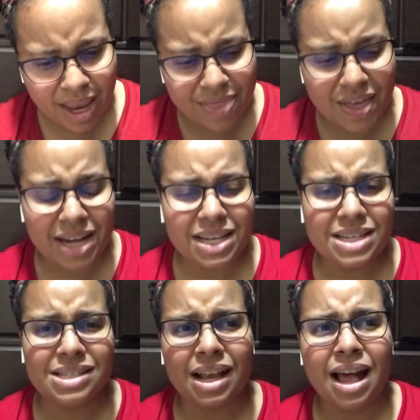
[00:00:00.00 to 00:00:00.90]
And that
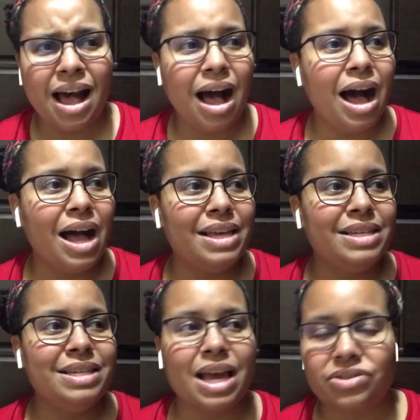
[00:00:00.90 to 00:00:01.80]
is
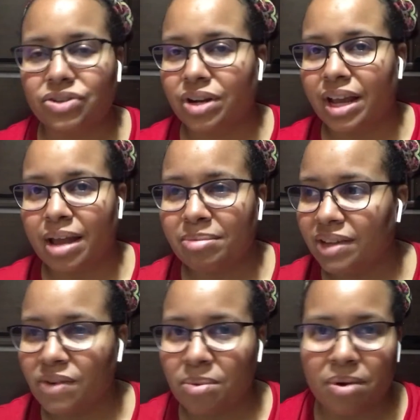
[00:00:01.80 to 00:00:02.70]
yesterday, I
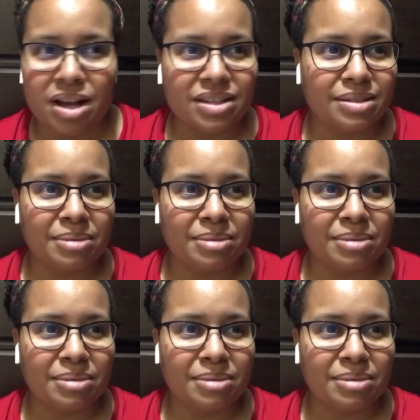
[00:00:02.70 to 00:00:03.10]
believe it was.